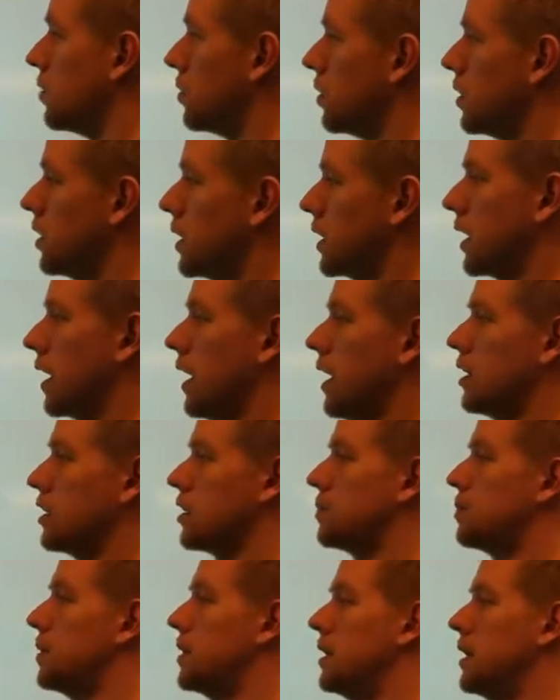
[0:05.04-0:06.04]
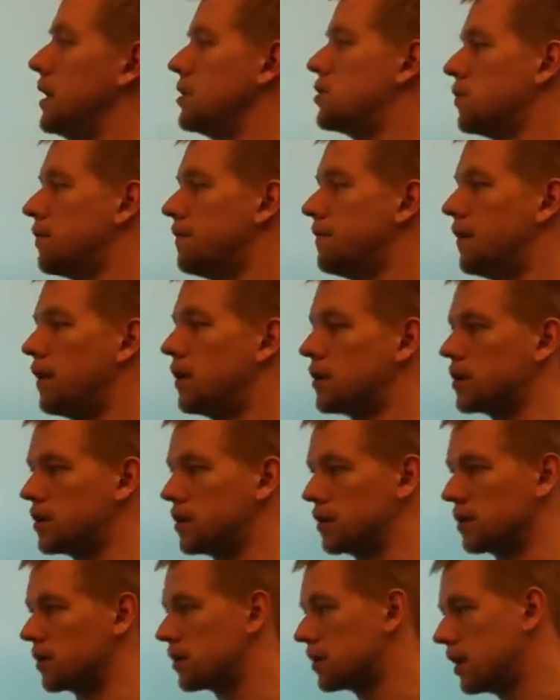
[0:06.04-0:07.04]
doing exponential
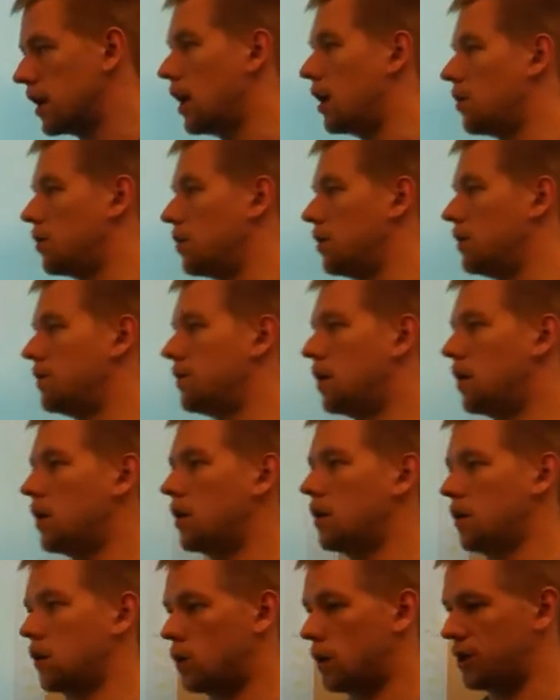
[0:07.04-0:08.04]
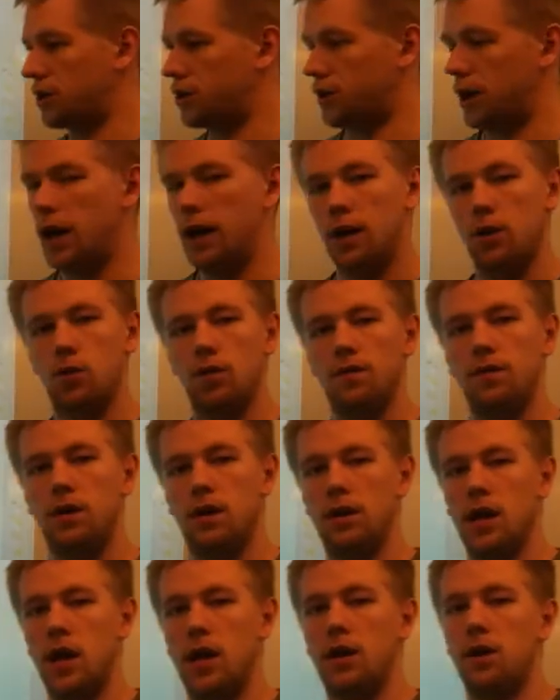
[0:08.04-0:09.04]
functions. Now, we've done quadratic, we've
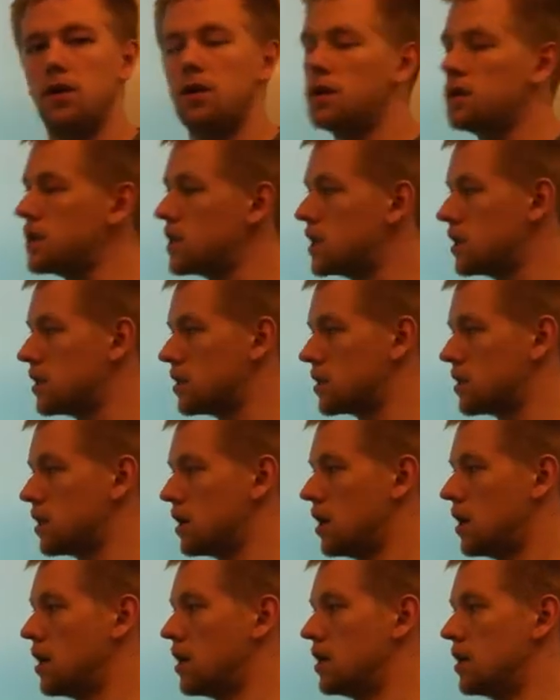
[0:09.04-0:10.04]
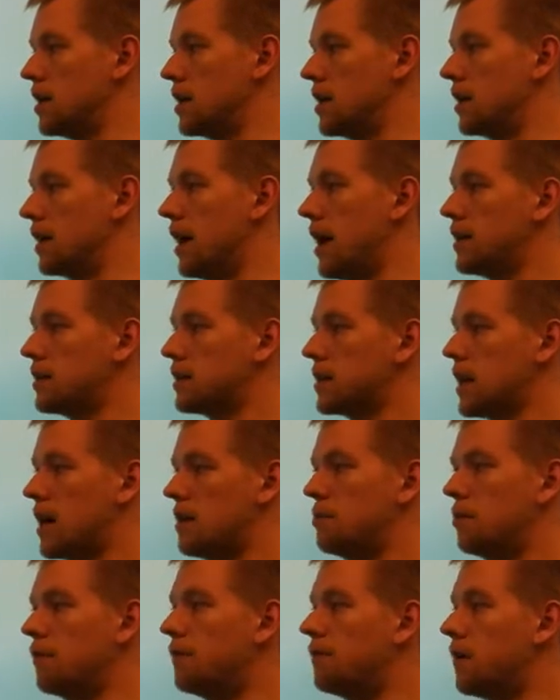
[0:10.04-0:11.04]
done linear. This is the last
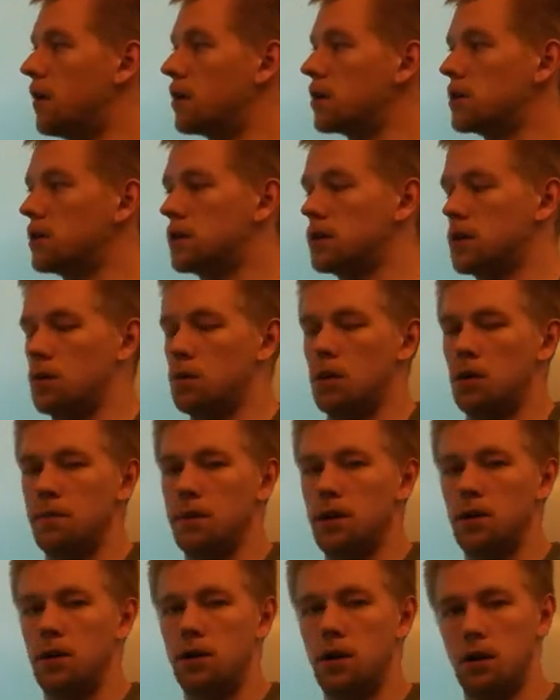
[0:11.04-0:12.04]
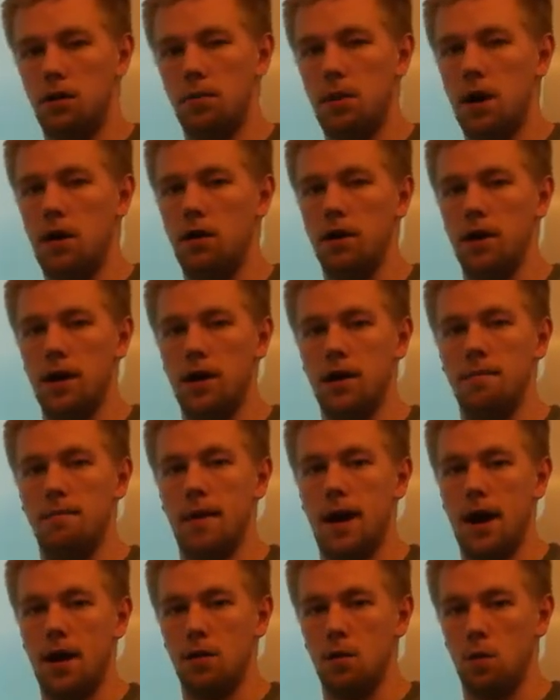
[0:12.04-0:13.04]
type of function that we're going to be learning about in
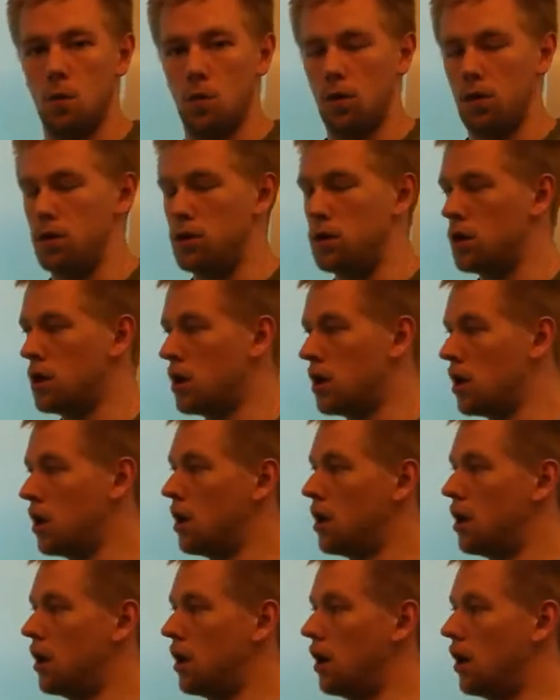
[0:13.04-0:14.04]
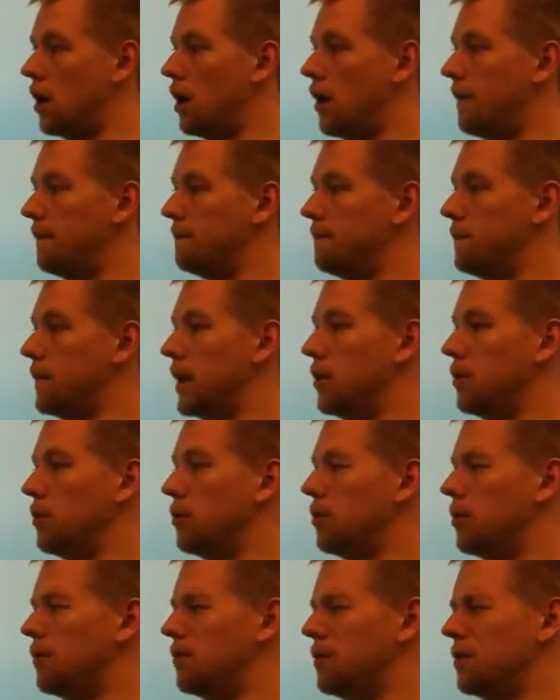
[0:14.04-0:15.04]
Math 1. I
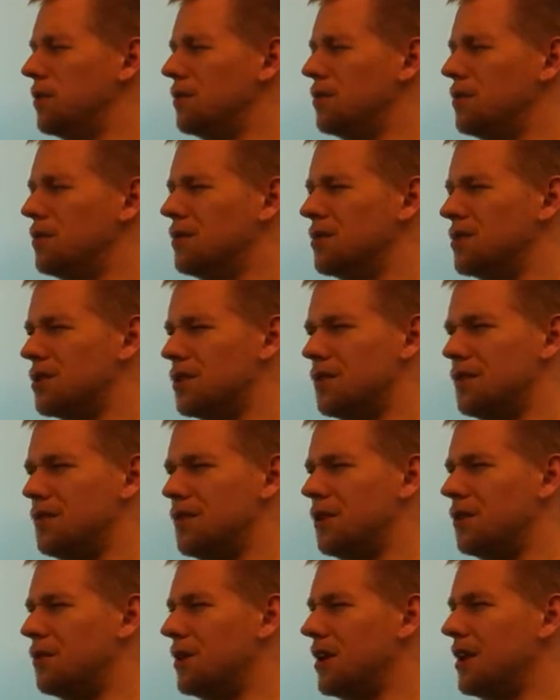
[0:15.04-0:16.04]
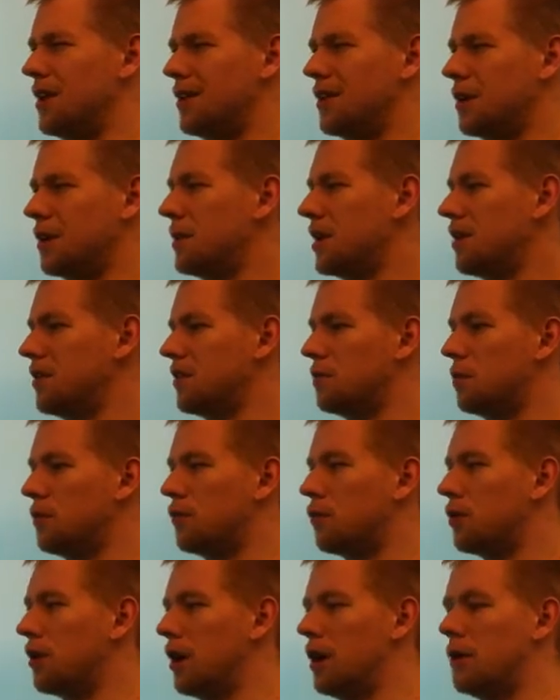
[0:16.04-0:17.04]
don't know if you should have known anything about this
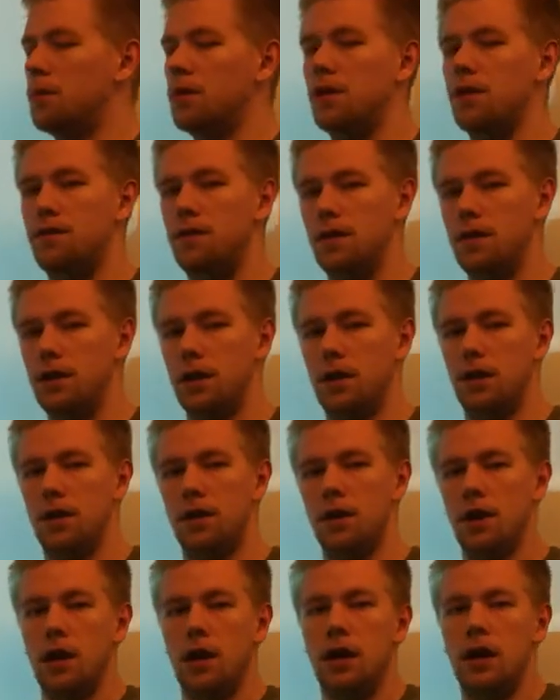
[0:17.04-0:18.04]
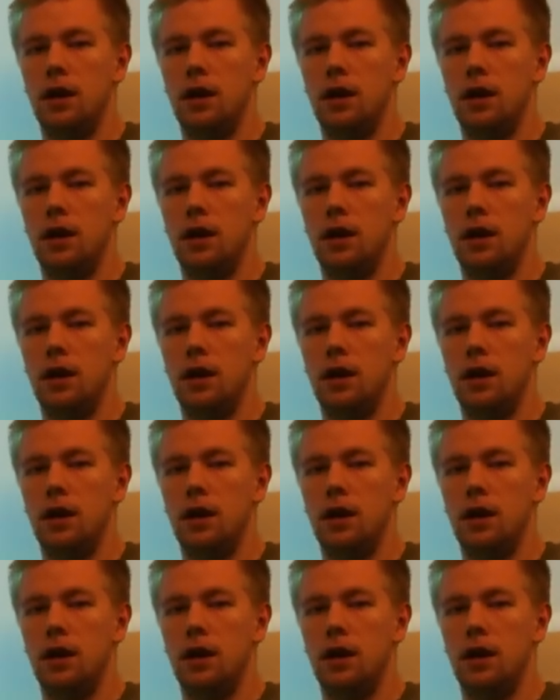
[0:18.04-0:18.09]
beforehand, but if you didn't,